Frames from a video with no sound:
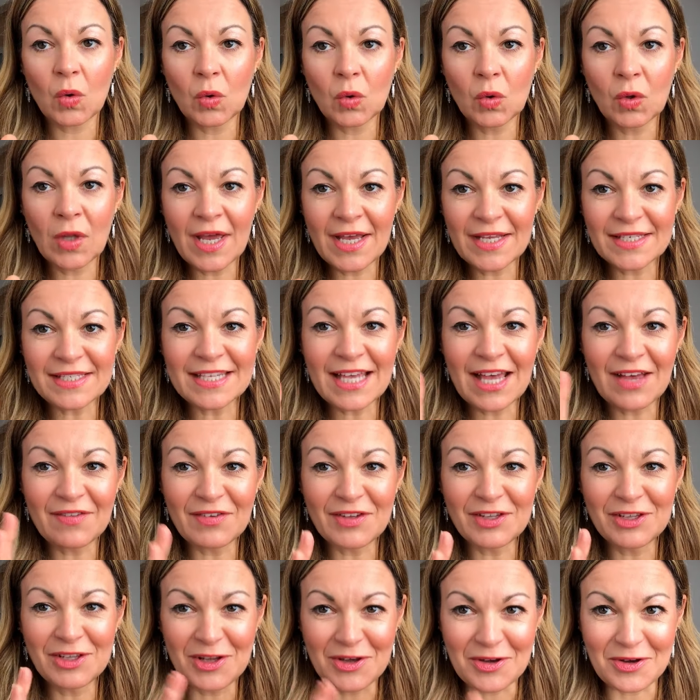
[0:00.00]
Let's have
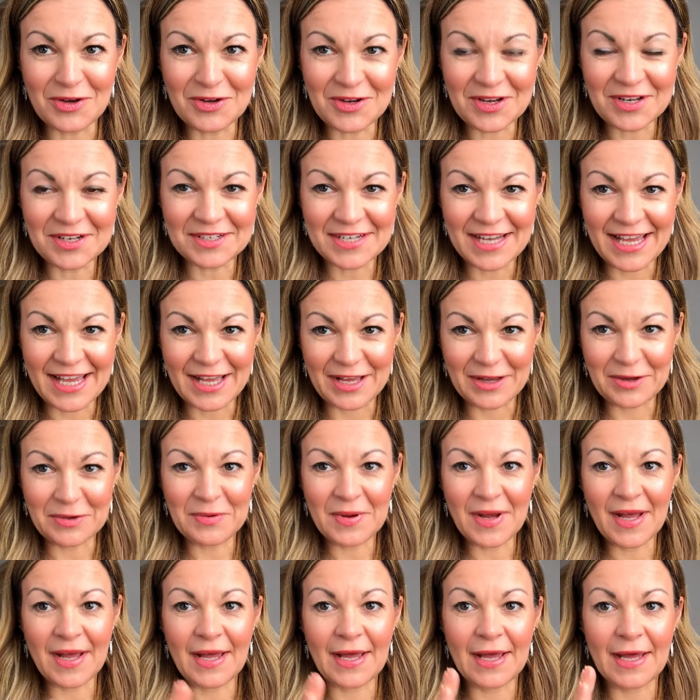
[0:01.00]
a look
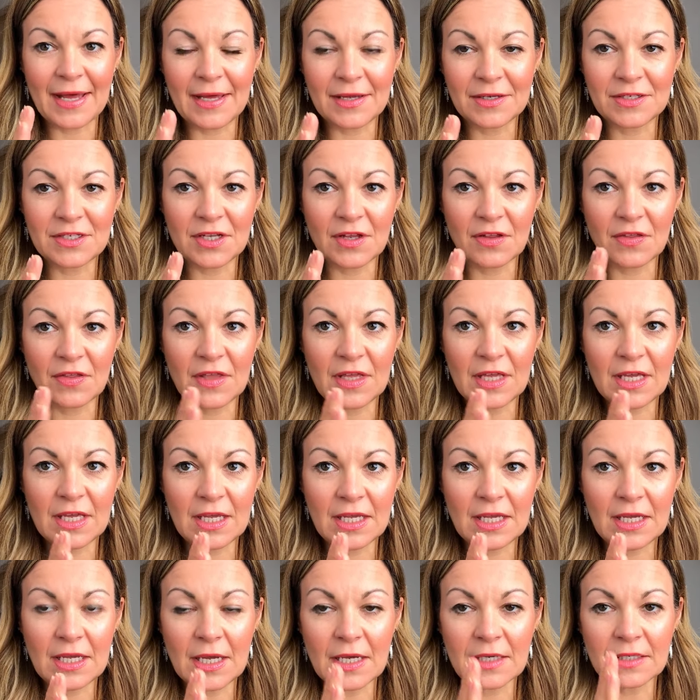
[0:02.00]
now at
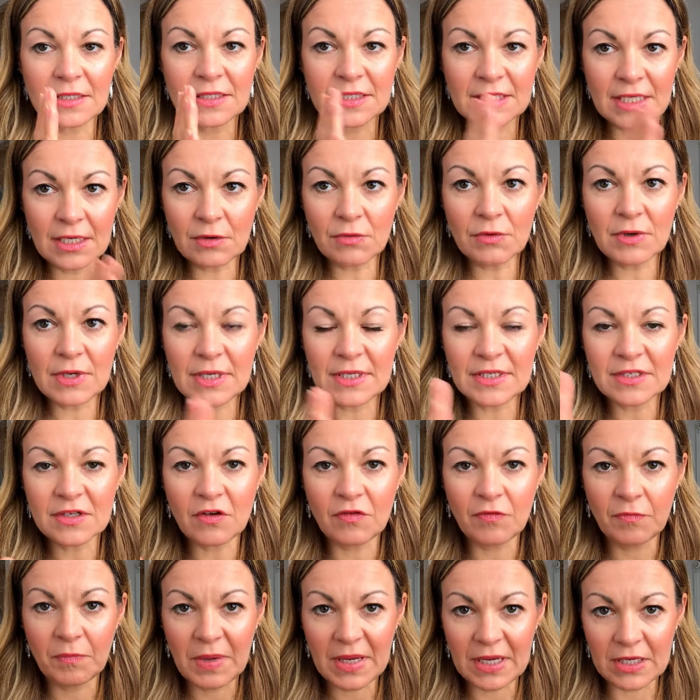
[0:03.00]
the series
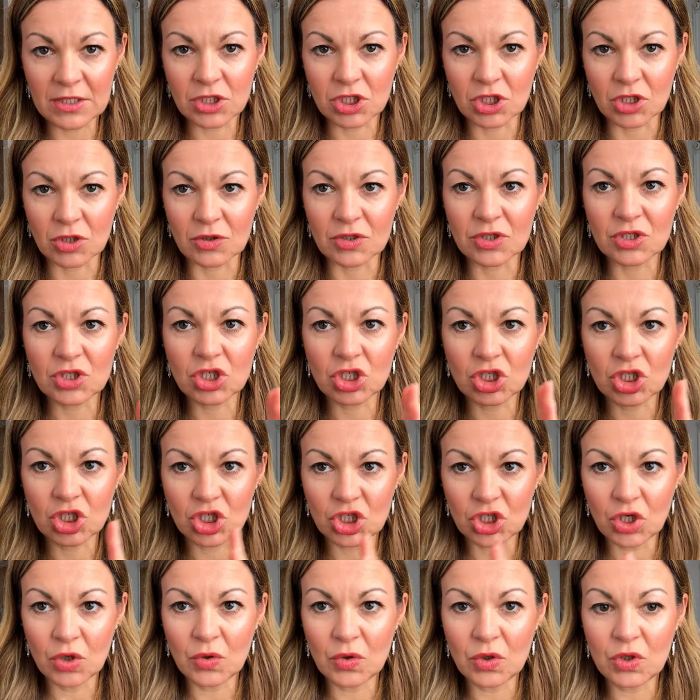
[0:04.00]
of pictures to
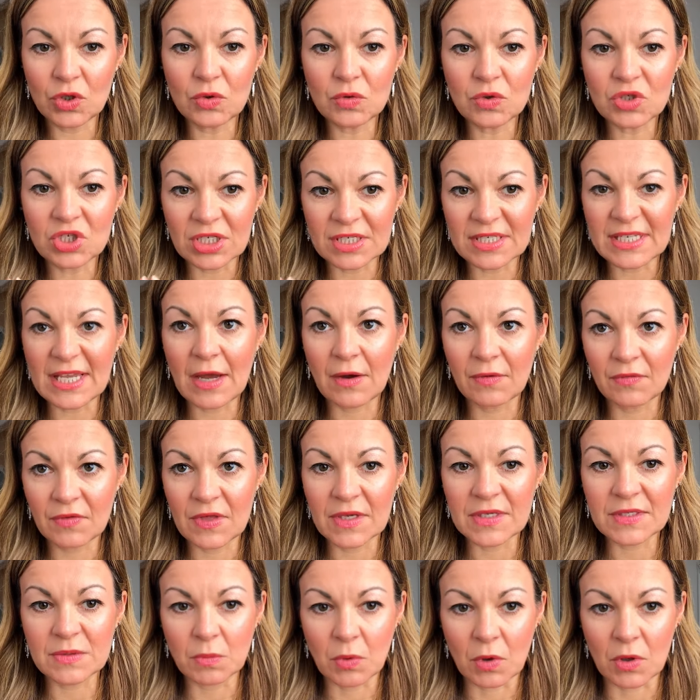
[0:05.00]
show you just how
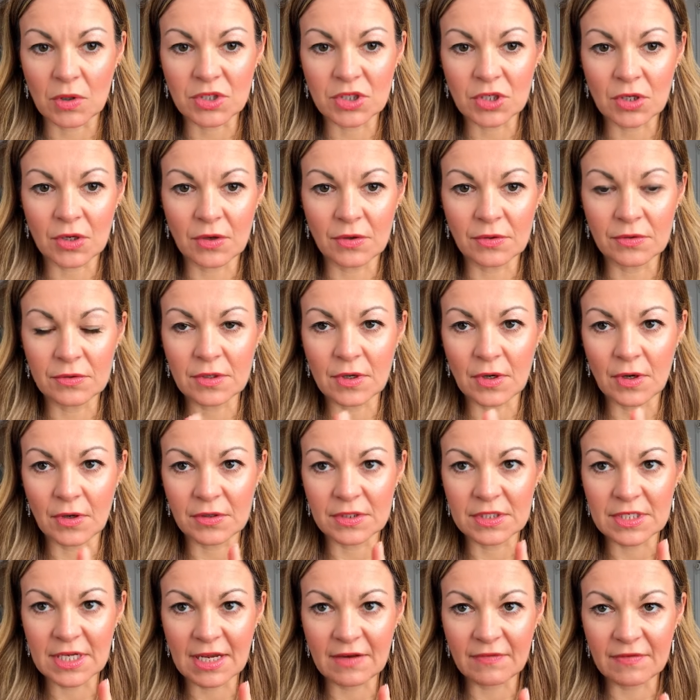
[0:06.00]
this worked on
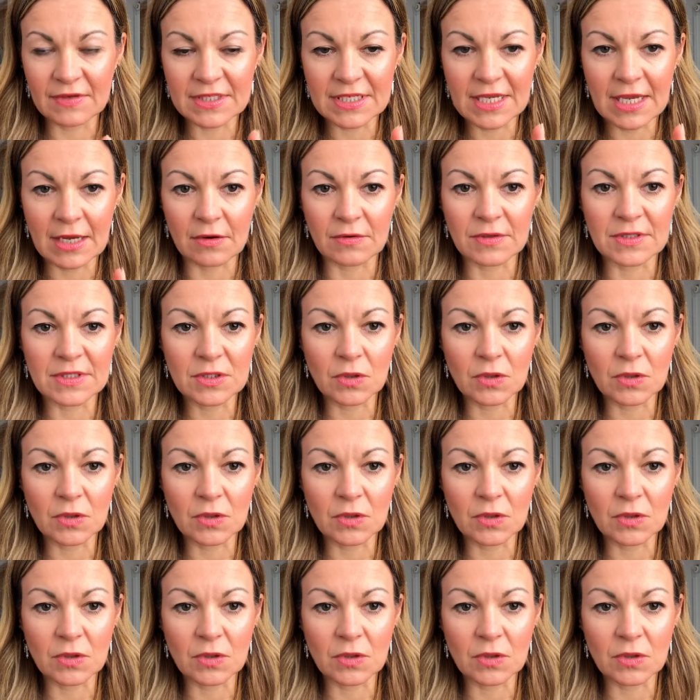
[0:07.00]
David's hair.